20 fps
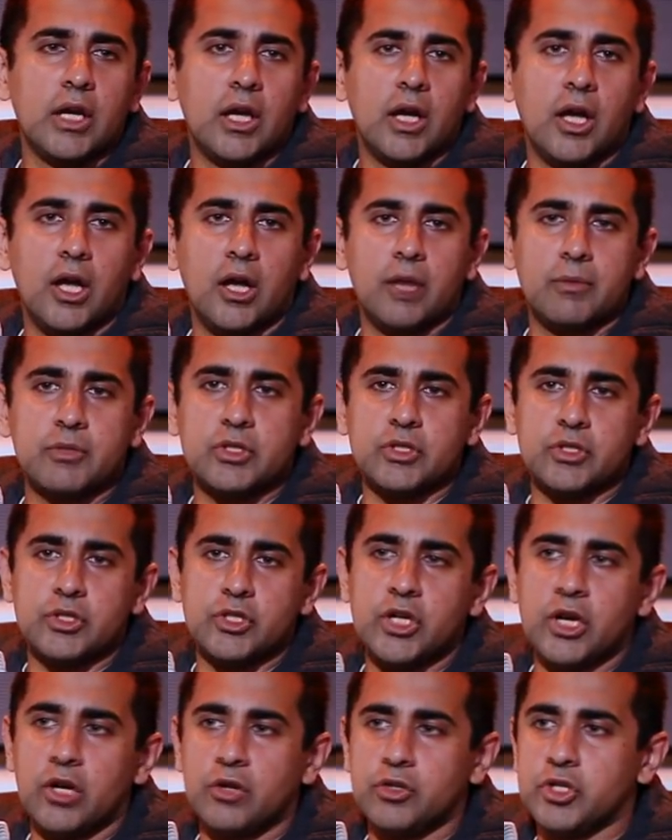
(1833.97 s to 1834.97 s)
So he's a
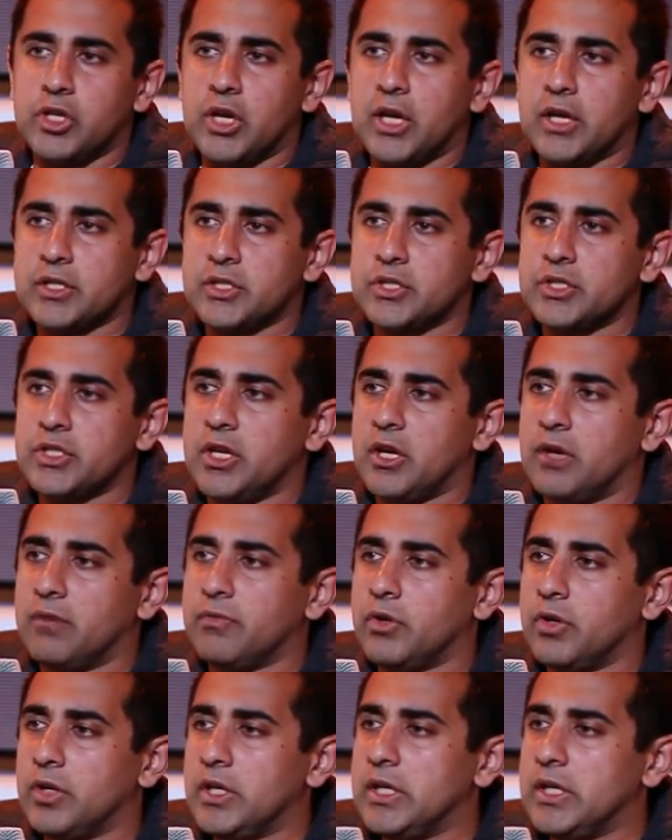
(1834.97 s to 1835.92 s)
chair of genetics at Stanford.